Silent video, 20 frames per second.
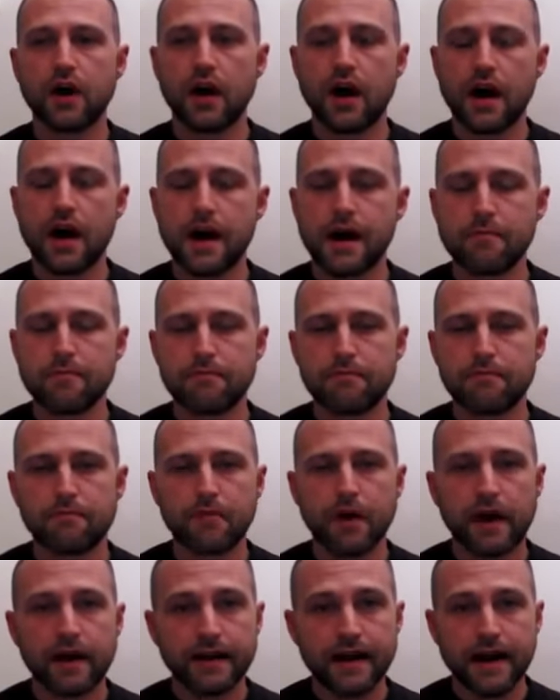
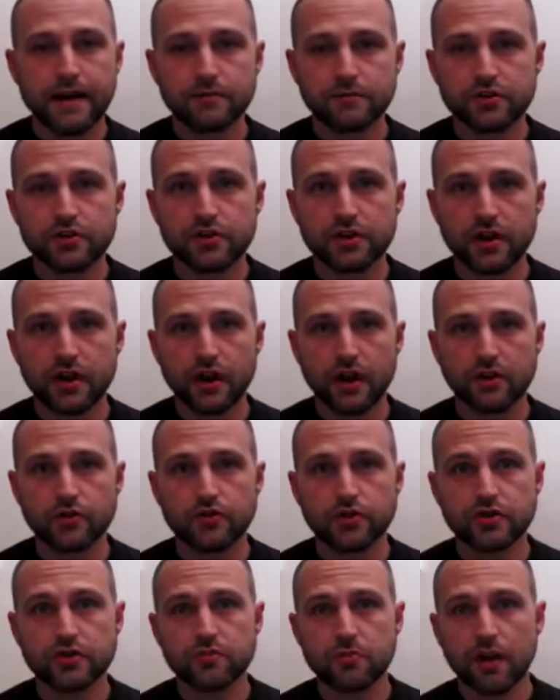my name's
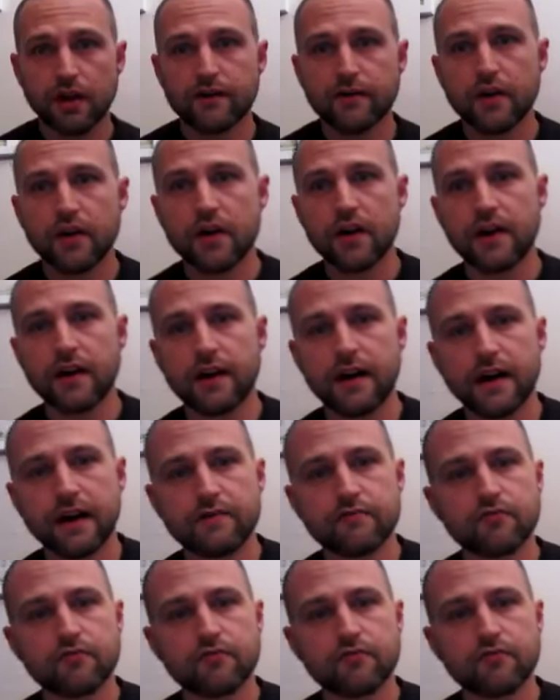Tristram and I